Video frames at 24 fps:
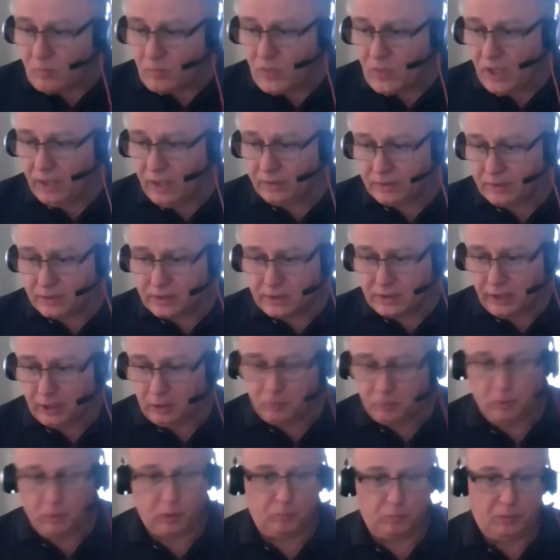
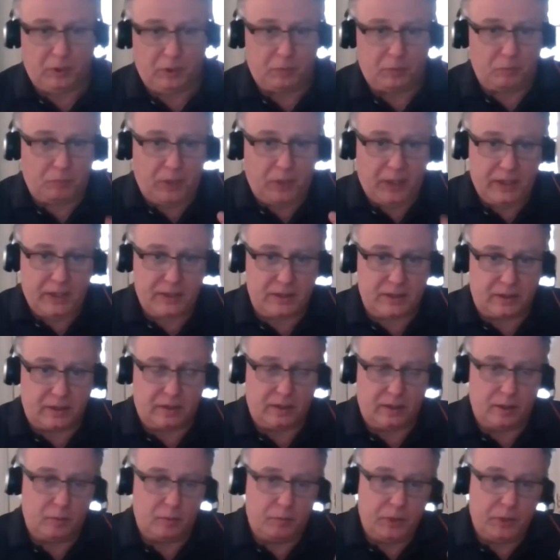understandable, but plastic
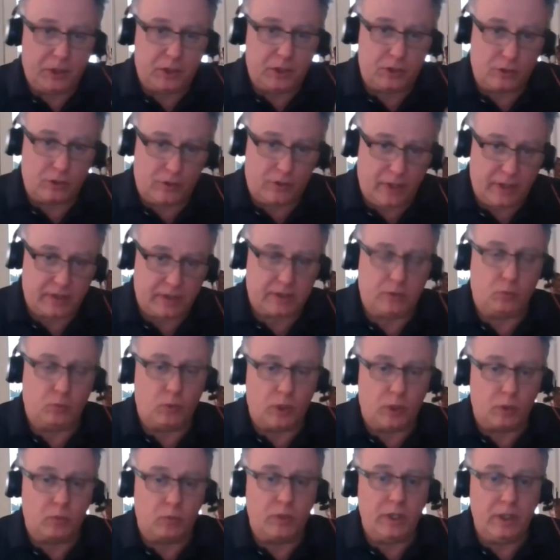and picturesque,
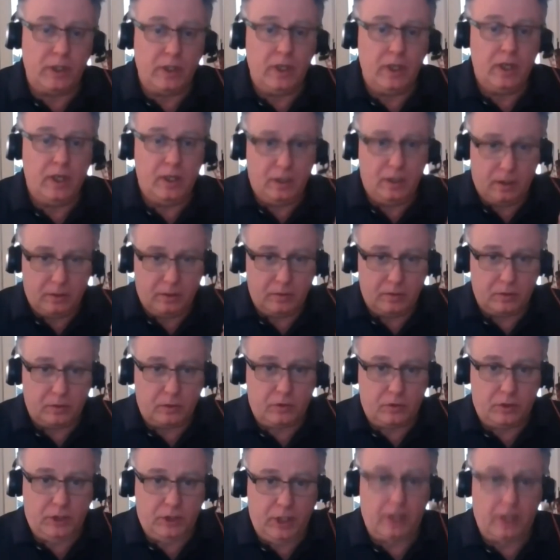where we
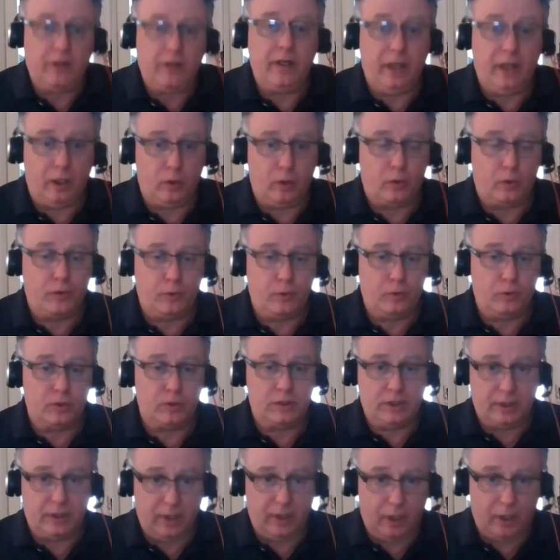carry our
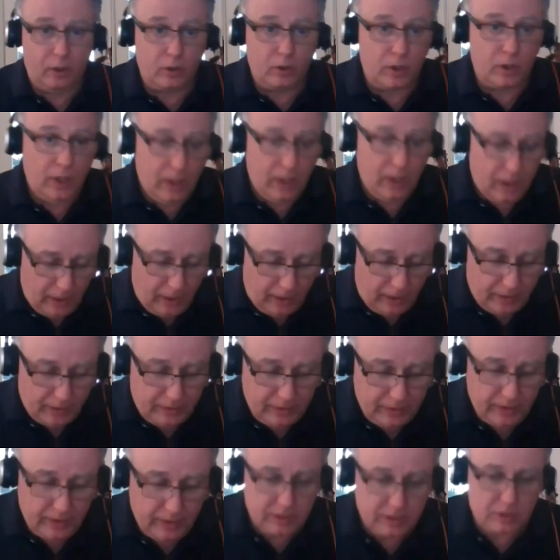thoughts and our
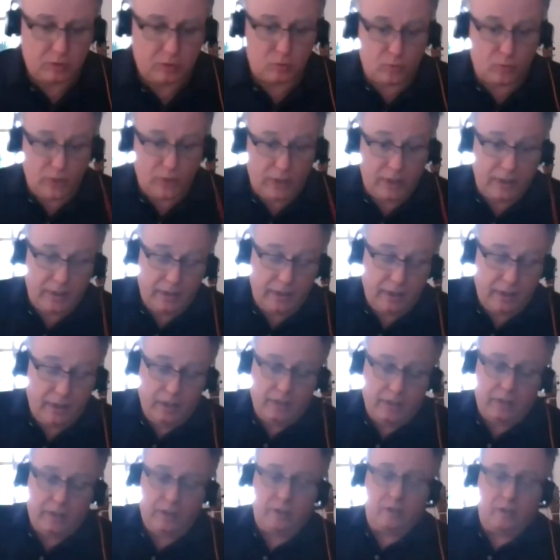ideas really
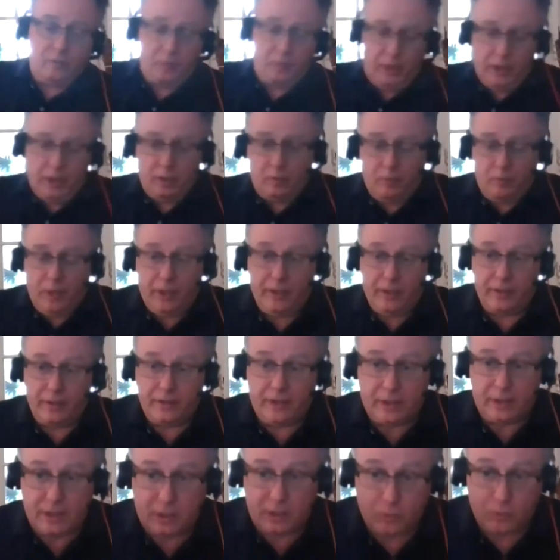in a, in a manner
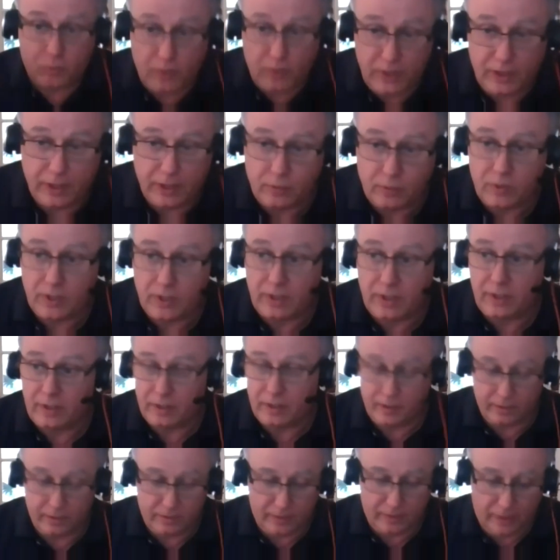that's really, really
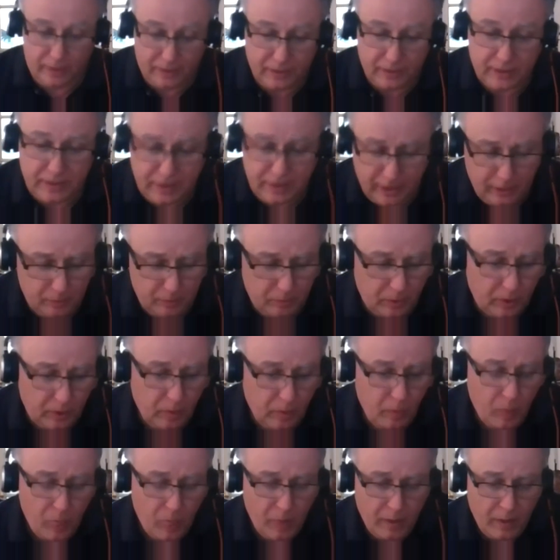uh, understandable
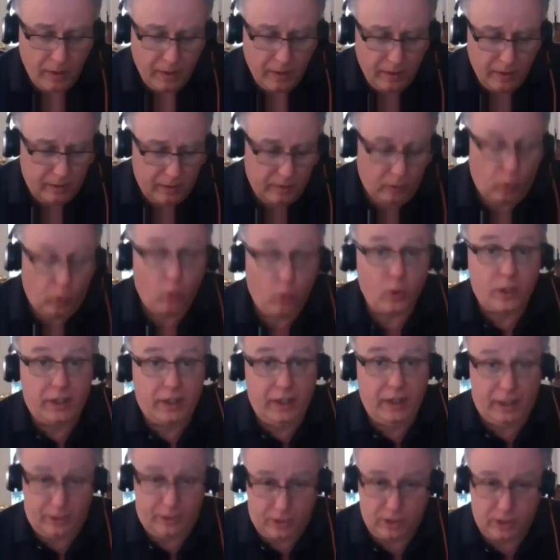uh, or
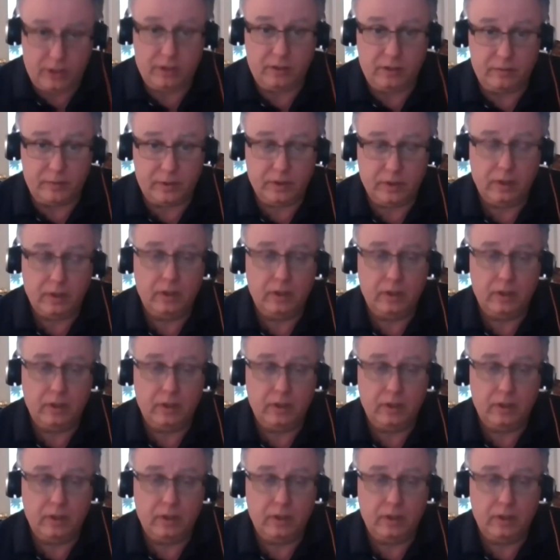catchy even,